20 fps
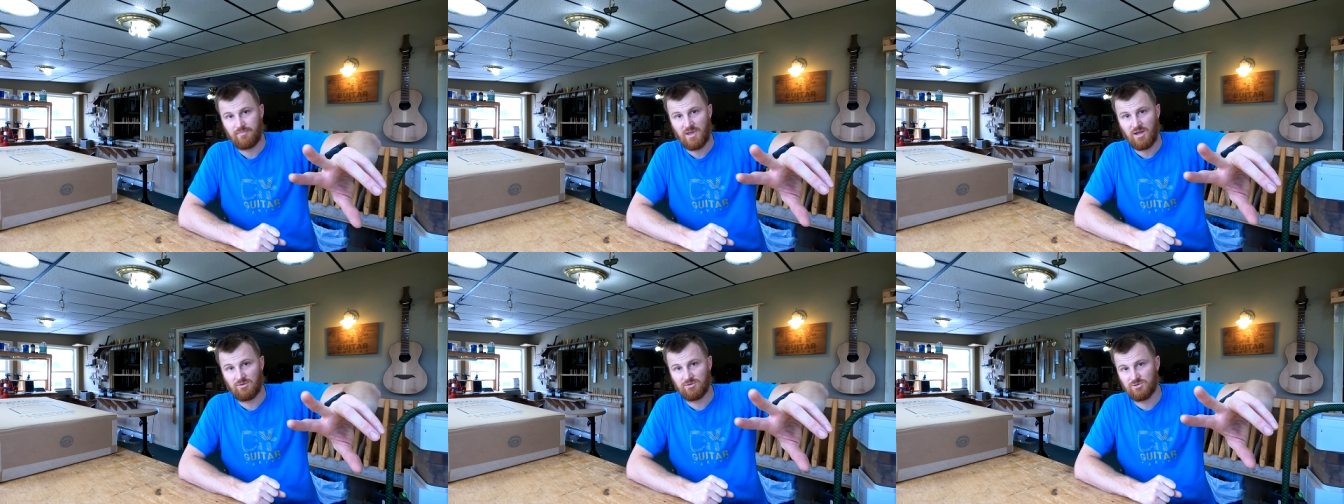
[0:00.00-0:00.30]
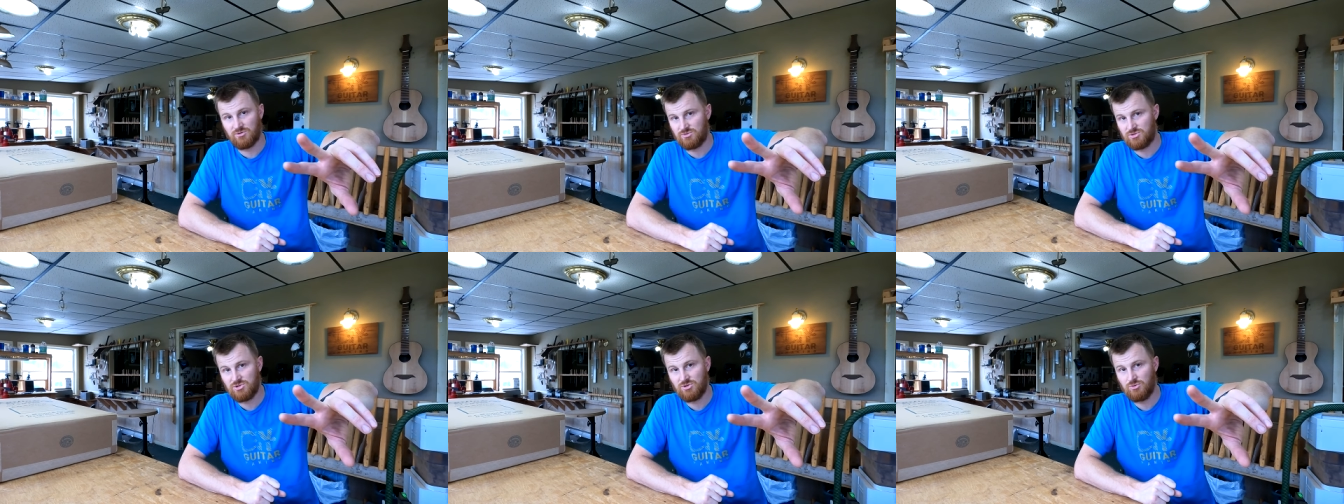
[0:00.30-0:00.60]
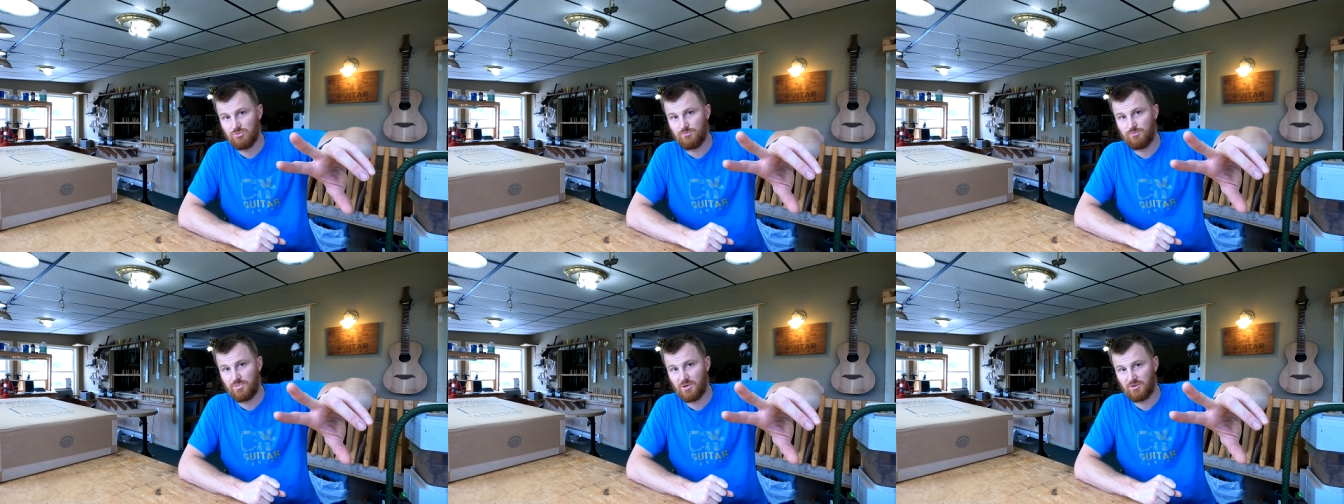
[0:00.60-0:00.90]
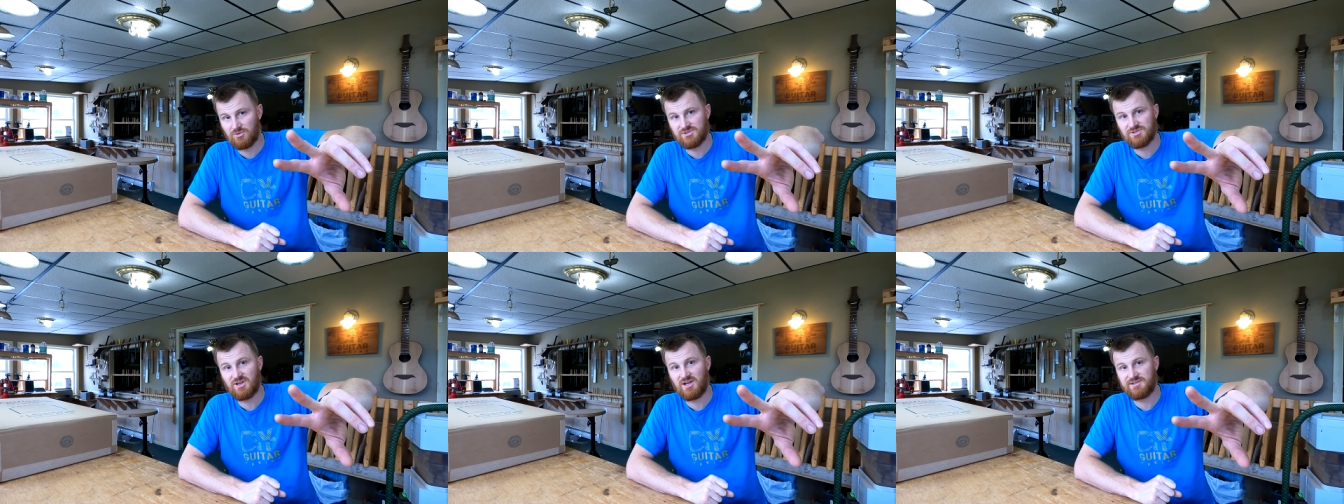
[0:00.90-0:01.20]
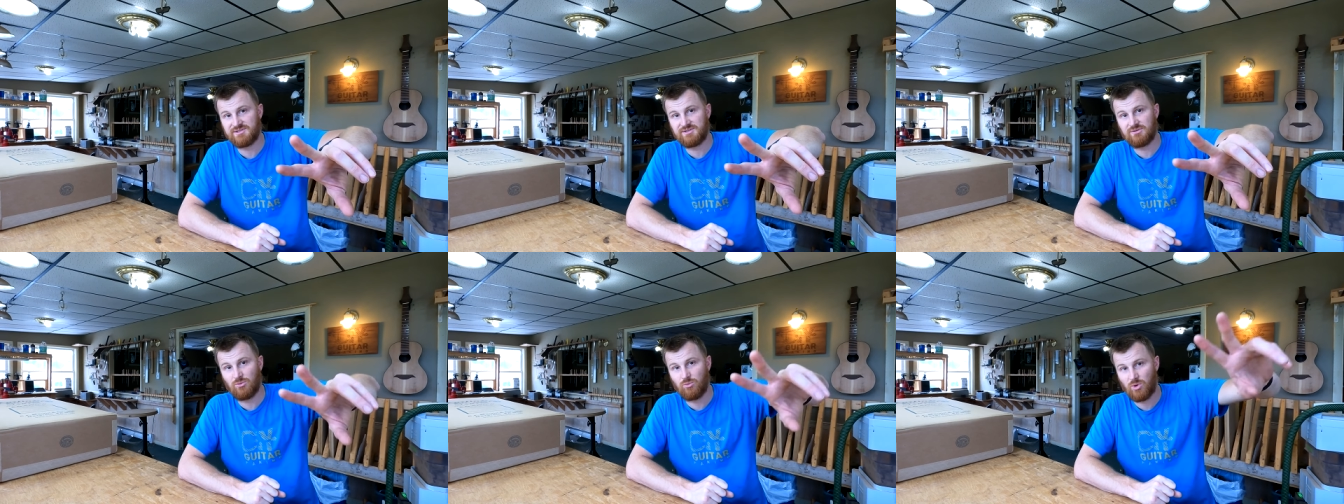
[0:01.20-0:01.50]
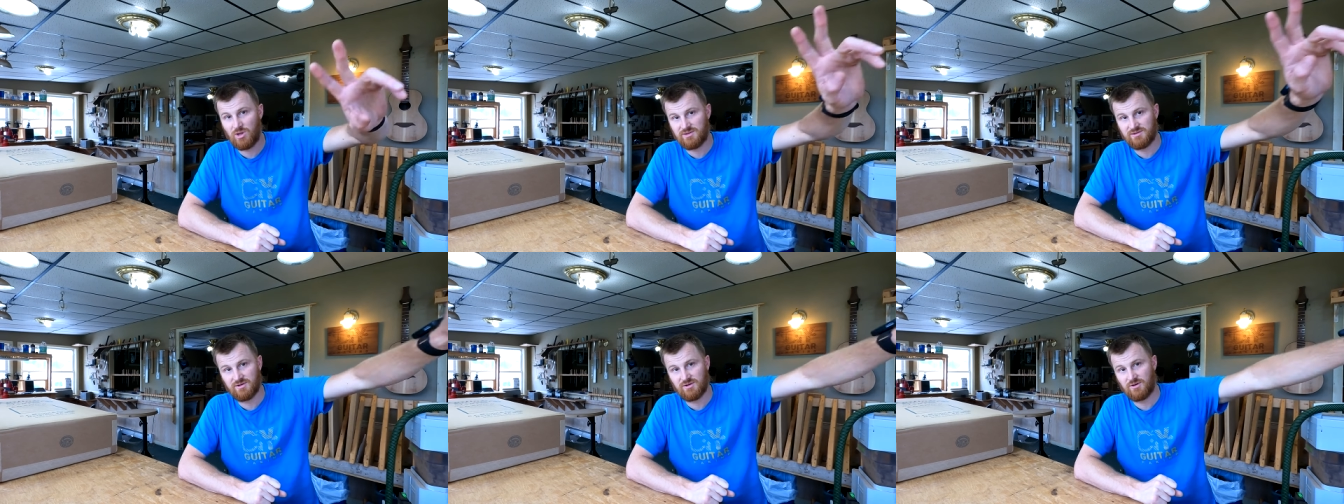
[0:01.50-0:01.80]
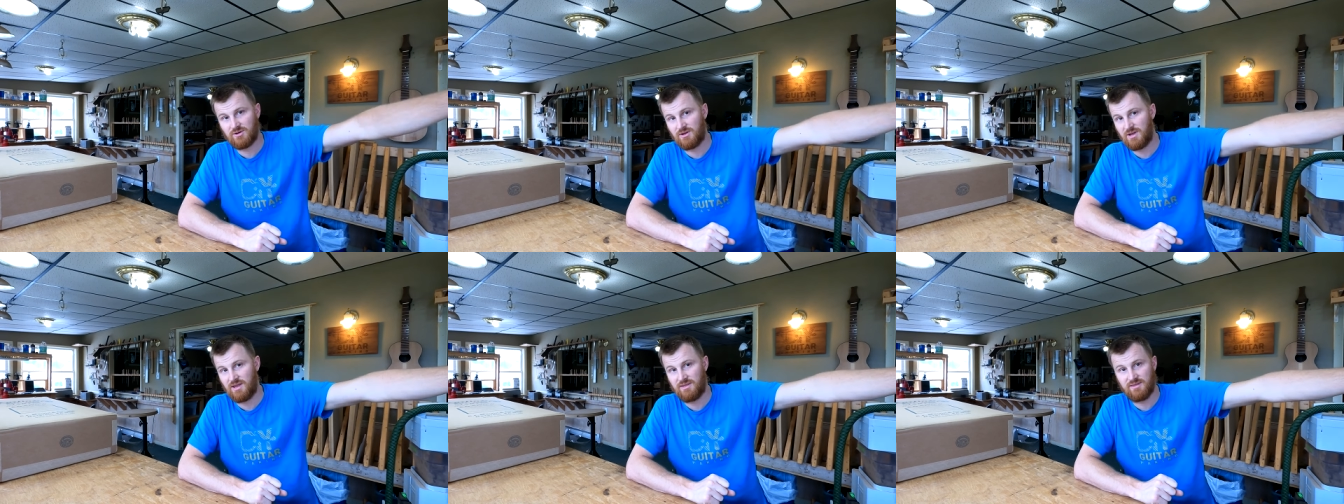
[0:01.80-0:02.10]
I'll do two build slots in the
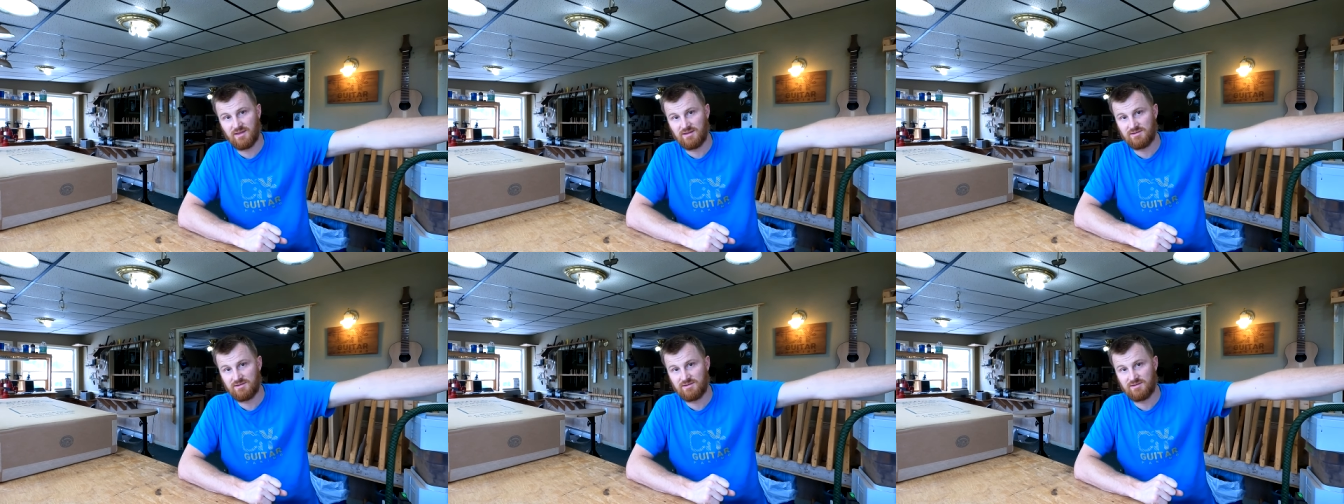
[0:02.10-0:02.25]
winter and